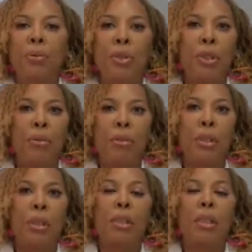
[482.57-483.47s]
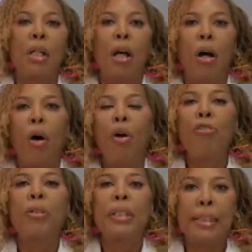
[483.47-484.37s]
You don't look
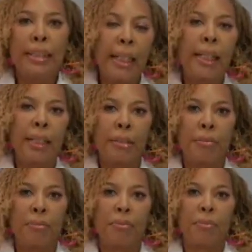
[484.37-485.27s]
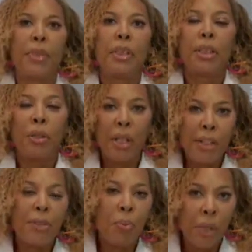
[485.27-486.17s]
overly done. So
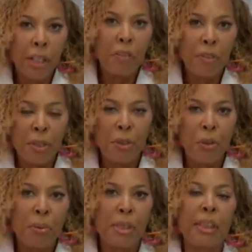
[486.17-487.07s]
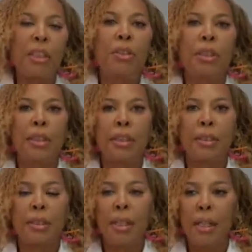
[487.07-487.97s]
that's one of the new procedures
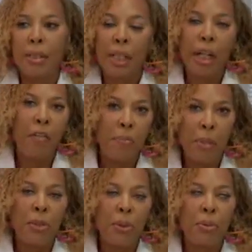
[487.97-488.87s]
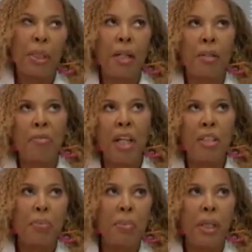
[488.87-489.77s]
that I've been doing.
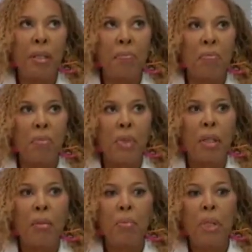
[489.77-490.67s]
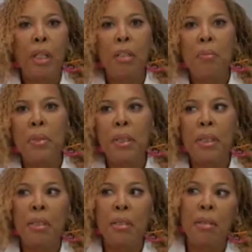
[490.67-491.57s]
That's been
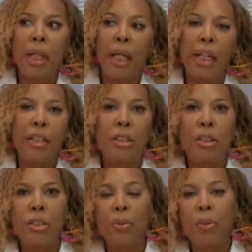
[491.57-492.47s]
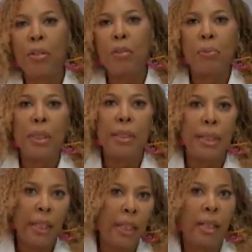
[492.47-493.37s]
maybe 8 to 12 weeks
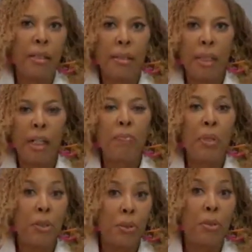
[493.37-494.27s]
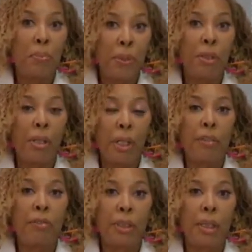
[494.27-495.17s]
in that I've been doing
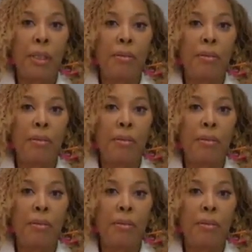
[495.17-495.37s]
PRF gel.